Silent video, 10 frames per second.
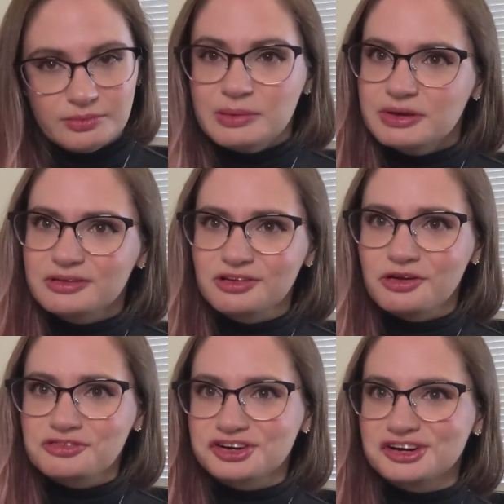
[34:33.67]
maybe a
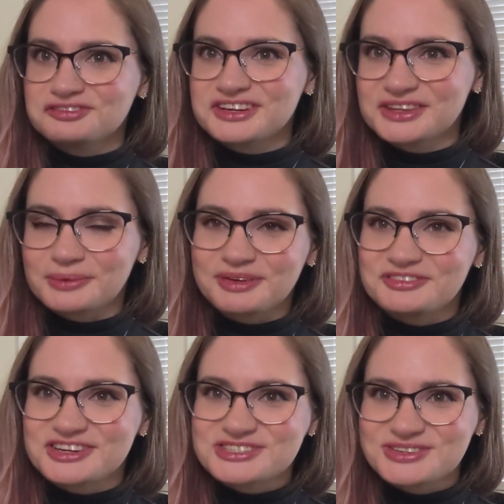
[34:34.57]
little overconfident that I'm going
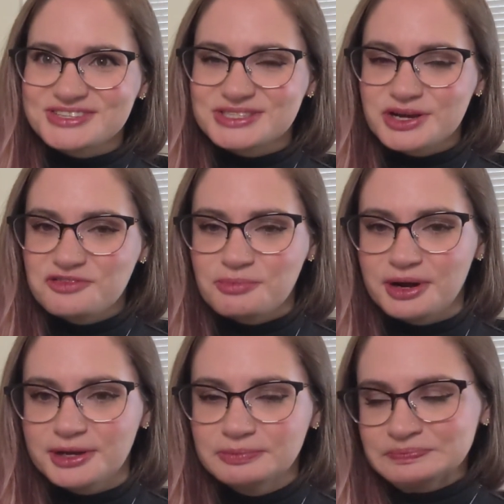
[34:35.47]
to finish all this stuff,
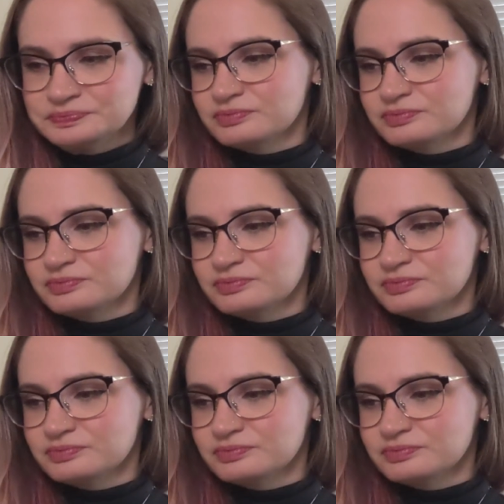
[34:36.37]
but